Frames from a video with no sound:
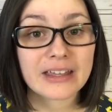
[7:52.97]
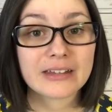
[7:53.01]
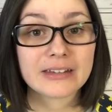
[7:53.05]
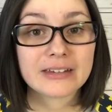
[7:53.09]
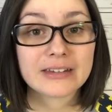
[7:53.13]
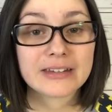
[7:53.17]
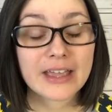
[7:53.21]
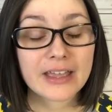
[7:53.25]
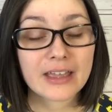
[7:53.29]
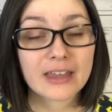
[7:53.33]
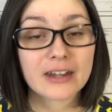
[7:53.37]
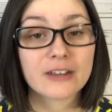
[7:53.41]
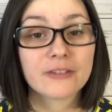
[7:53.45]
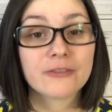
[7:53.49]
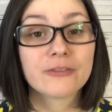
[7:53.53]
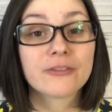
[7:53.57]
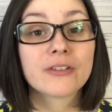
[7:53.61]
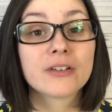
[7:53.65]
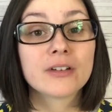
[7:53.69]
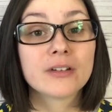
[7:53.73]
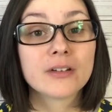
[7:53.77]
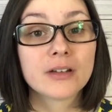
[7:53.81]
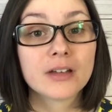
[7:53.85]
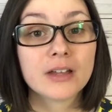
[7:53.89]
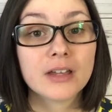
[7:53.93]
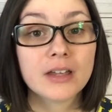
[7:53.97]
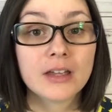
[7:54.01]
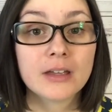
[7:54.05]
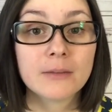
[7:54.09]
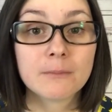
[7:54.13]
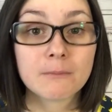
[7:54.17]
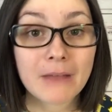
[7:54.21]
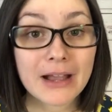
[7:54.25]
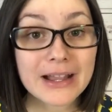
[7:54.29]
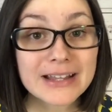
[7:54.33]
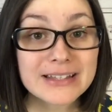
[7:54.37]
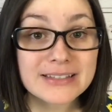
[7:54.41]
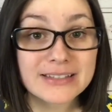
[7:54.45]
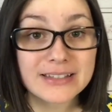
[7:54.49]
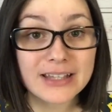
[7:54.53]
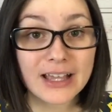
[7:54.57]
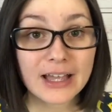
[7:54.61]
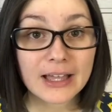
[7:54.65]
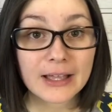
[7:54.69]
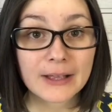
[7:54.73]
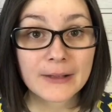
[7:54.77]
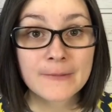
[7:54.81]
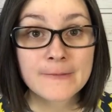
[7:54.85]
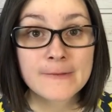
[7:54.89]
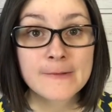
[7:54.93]
negative
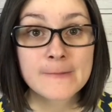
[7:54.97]
mindset.